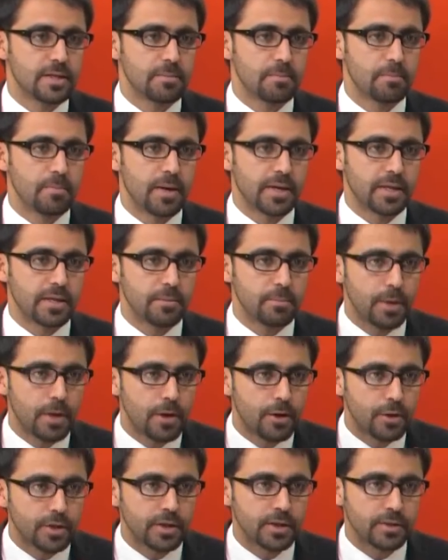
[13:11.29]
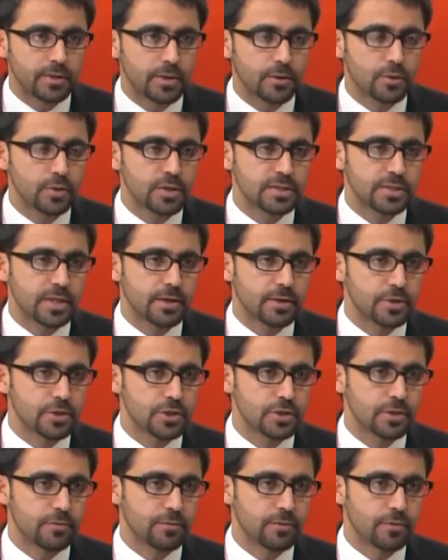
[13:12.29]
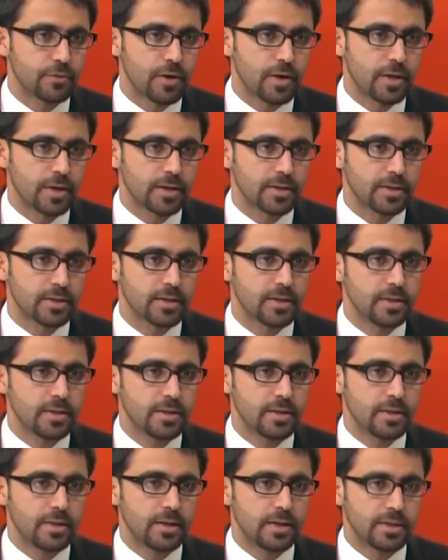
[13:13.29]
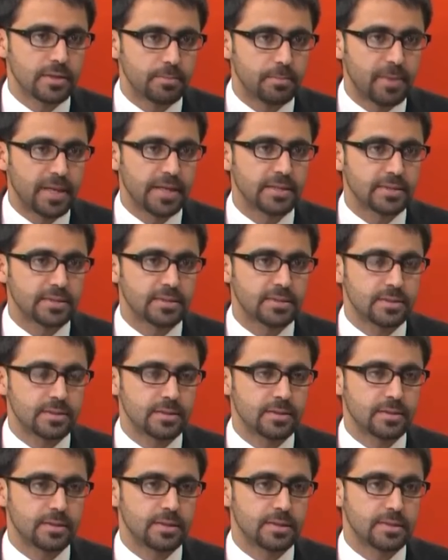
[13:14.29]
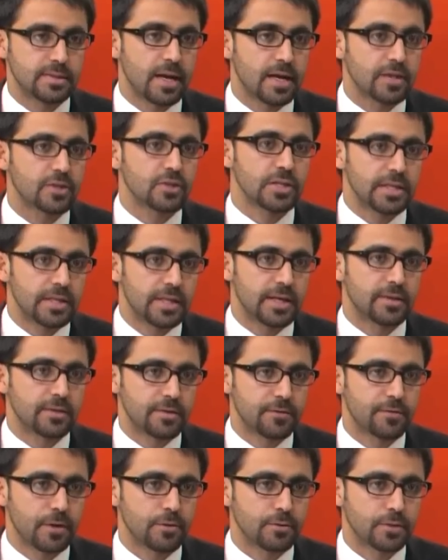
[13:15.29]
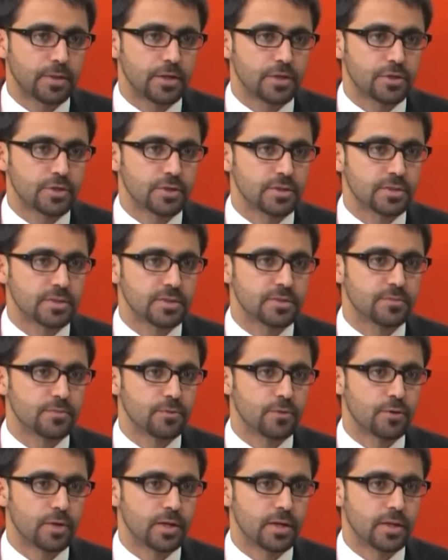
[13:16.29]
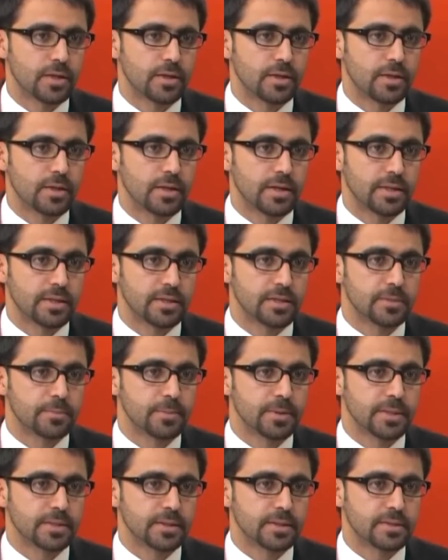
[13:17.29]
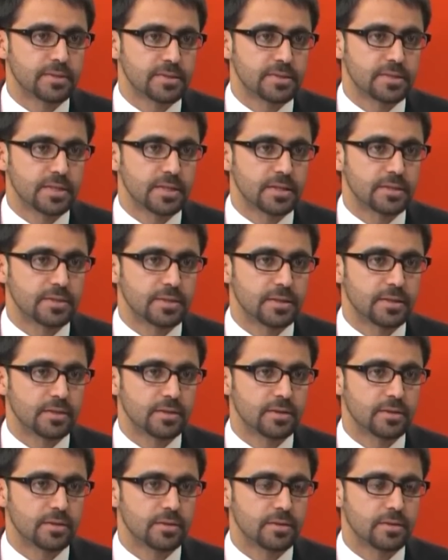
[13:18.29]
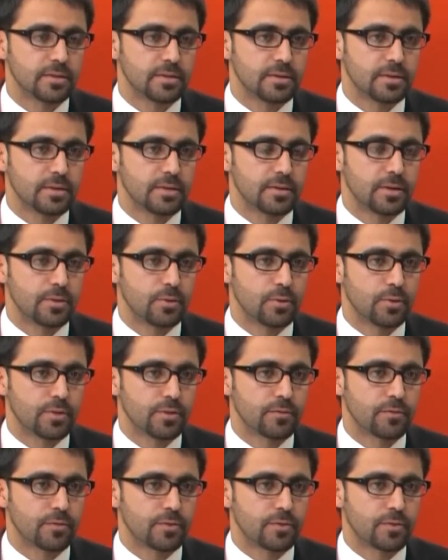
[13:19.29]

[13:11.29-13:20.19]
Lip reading: by empowering the Kurdistan region of Iraq, it's actually laying the foundations for an independent state in the north of